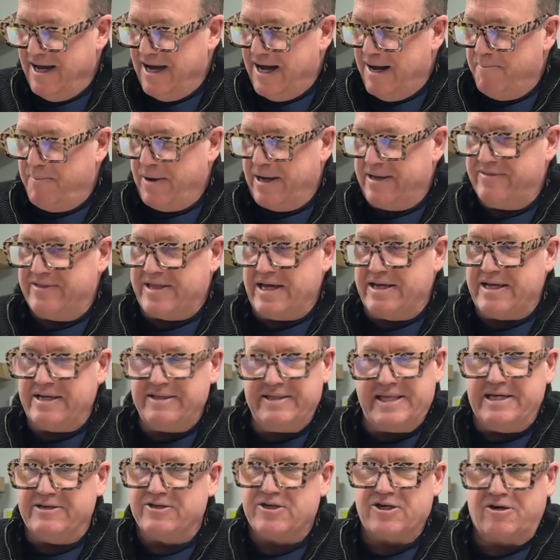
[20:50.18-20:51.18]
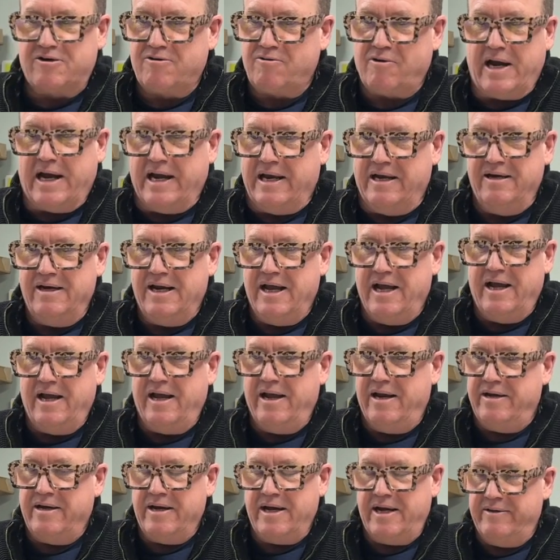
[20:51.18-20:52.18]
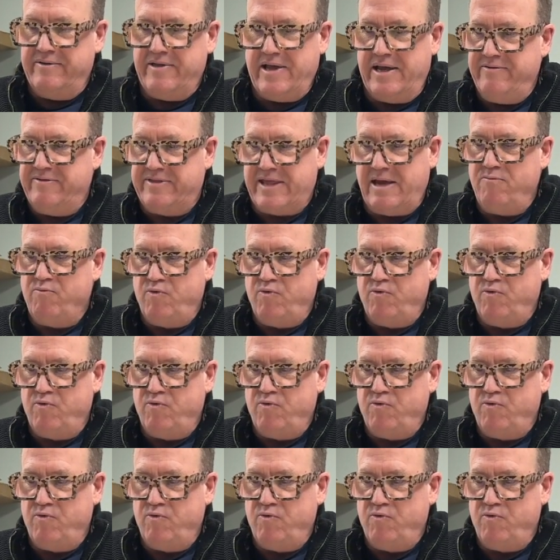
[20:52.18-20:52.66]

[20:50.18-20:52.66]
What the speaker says: But these are great, and they